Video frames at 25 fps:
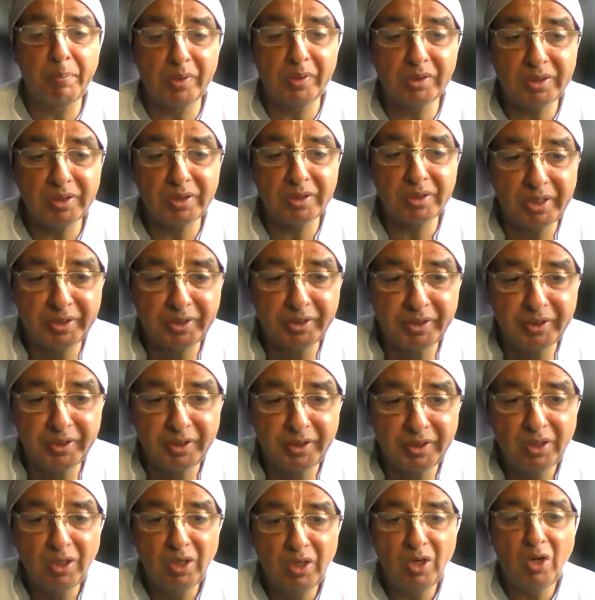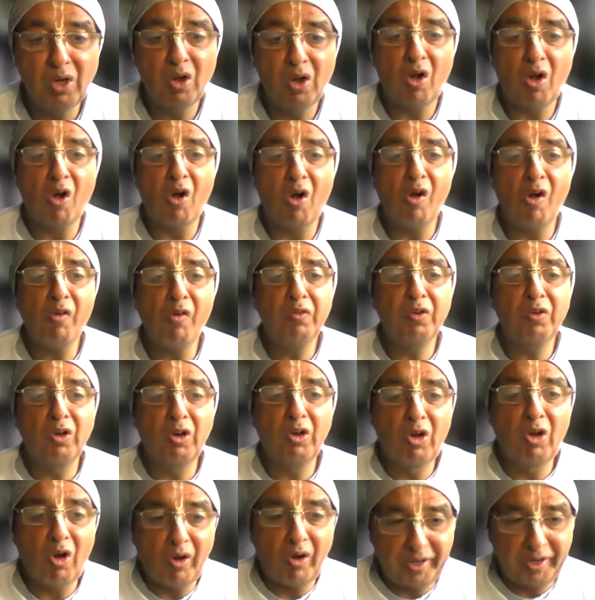Personality of
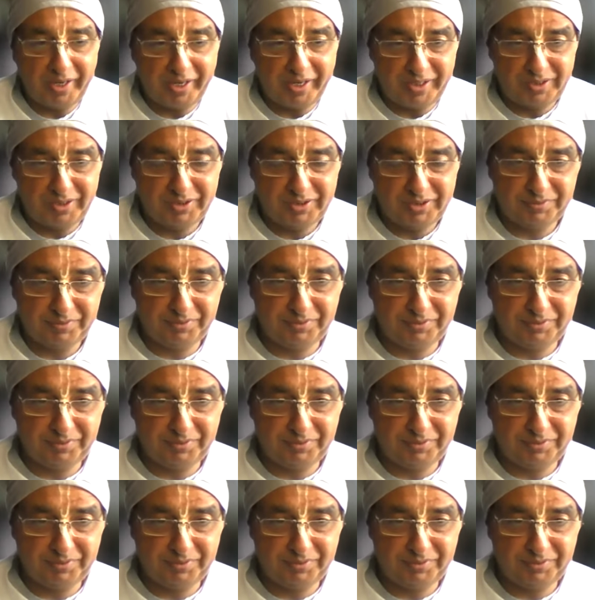Godhead.